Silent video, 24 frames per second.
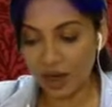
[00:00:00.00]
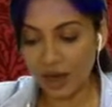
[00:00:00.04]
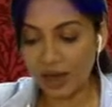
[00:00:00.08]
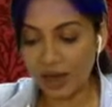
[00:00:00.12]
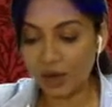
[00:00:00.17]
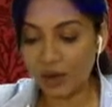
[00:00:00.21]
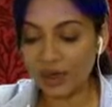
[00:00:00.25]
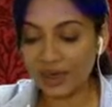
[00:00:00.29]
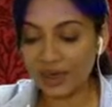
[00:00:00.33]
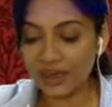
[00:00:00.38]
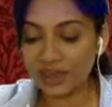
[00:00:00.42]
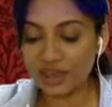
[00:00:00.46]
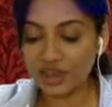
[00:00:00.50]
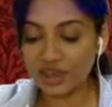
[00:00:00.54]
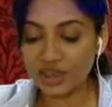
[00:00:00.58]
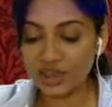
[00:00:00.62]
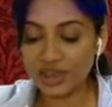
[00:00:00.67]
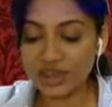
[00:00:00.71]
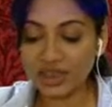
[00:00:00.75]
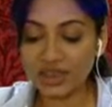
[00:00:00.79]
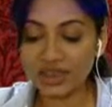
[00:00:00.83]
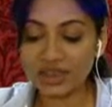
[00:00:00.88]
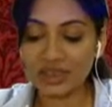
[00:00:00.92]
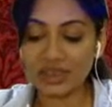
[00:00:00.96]
or let's
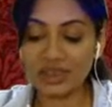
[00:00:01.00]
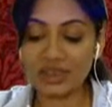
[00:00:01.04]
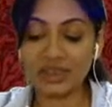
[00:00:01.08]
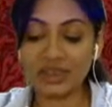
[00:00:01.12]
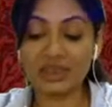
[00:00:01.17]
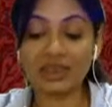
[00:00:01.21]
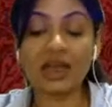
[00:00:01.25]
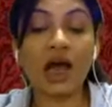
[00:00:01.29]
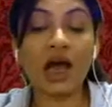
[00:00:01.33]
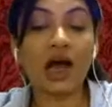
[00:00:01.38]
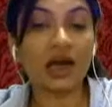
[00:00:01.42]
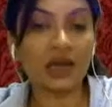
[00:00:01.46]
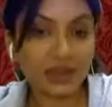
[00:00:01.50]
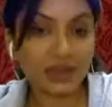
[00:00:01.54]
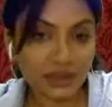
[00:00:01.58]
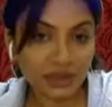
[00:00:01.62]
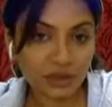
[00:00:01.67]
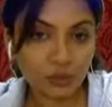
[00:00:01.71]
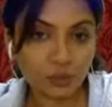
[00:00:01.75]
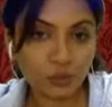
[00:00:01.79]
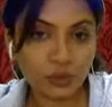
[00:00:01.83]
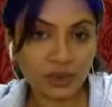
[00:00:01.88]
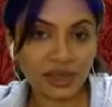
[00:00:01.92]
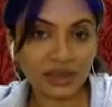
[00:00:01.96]
just start
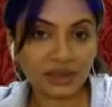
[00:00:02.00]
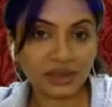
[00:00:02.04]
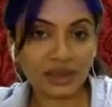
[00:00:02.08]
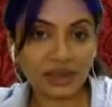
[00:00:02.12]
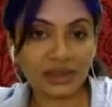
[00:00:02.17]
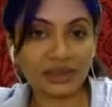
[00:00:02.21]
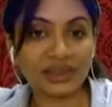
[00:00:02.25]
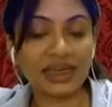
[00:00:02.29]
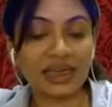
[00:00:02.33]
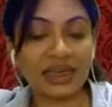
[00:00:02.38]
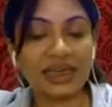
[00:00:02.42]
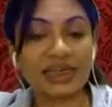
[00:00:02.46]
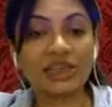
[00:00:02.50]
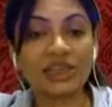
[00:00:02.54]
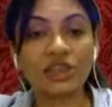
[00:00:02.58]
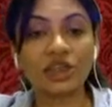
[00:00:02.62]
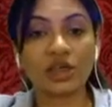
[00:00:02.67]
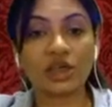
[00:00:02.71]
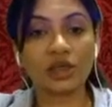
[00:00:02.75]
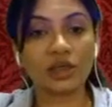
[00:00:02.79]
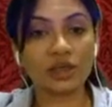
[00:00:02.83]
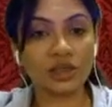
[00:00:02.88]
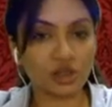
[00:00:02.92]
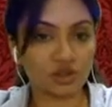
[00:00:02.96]
with the
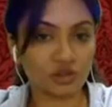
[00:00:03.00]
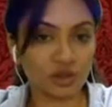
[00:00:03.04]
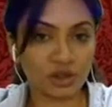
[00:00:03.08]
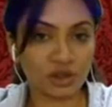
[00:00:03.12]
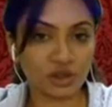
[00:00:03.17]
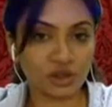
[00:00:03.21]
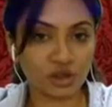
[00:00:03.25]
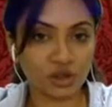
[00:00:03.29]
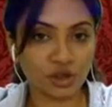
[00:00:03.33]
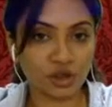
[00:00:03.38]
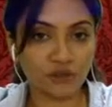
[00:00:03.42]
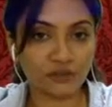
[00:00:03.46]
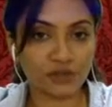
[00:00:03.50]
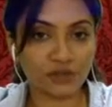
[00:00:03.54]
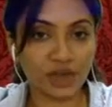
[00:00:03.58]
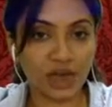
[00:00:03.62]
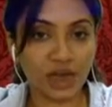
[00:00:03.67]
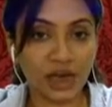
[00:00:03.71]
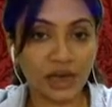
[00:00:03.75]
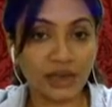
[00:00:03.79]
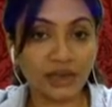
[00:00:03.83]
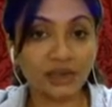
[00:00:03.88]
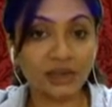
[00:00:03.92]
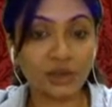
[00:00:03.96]
internal structure of the
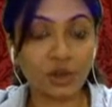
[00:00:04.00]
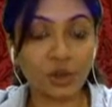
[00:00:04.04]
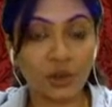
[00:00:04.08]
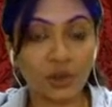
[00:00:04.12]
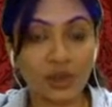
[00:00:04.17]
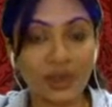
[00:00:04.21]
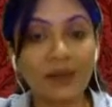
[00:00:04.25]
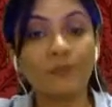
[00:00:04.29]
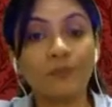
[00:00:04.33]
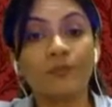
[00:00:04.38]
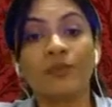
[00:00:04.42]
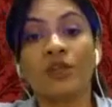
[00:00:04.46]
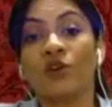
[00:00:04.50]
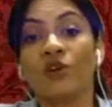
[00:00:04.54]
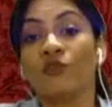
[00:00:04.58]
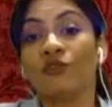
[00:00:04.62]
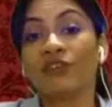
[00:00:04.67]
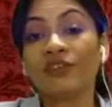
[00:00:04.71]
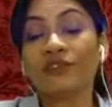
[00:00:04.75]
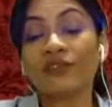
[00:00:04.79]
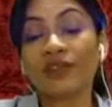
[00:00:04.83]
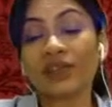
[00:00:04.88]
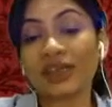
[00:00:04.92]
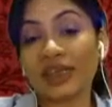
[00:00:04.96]
heart. Okay, we
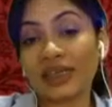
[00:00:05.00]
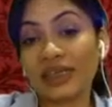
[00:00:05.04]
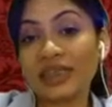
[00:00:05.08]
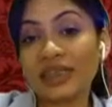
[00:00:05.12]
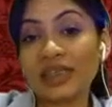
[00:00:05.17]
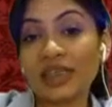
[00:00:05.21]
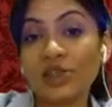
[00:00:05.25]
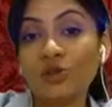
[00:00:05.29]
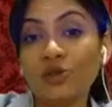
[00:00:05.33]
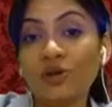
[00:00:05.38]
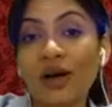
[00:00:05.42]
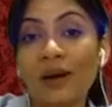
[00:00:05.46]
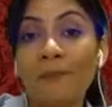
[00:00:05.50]
will continue a